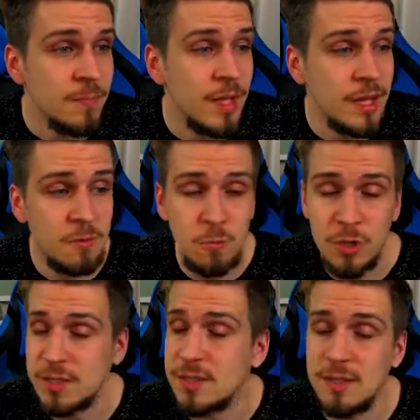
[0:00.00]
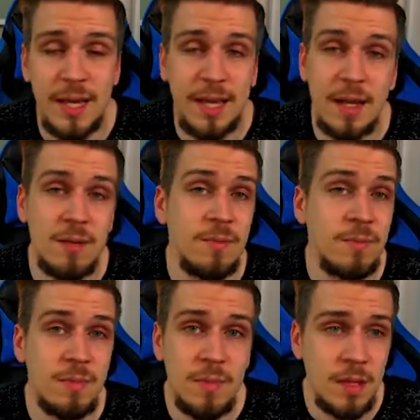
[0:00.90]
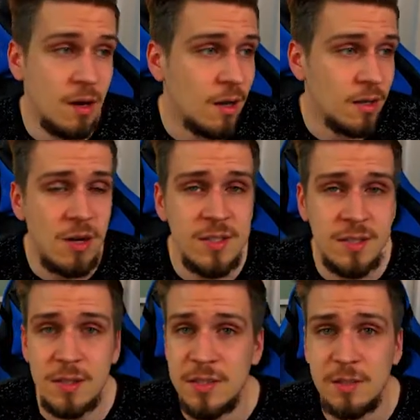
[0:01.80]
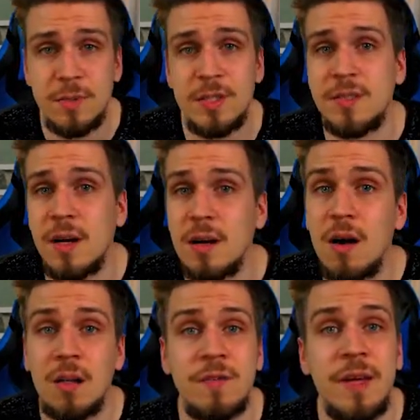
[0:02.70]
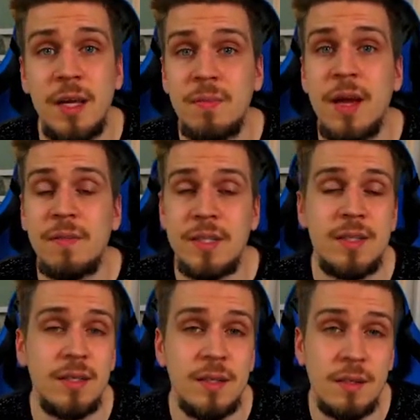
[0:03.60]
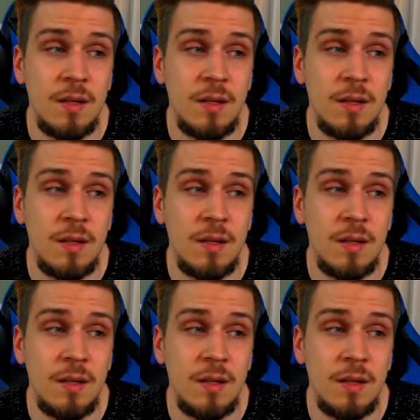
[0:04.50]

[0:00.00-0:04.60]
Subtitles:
It works again on All-Star, Superstar, Hall of Fame, every single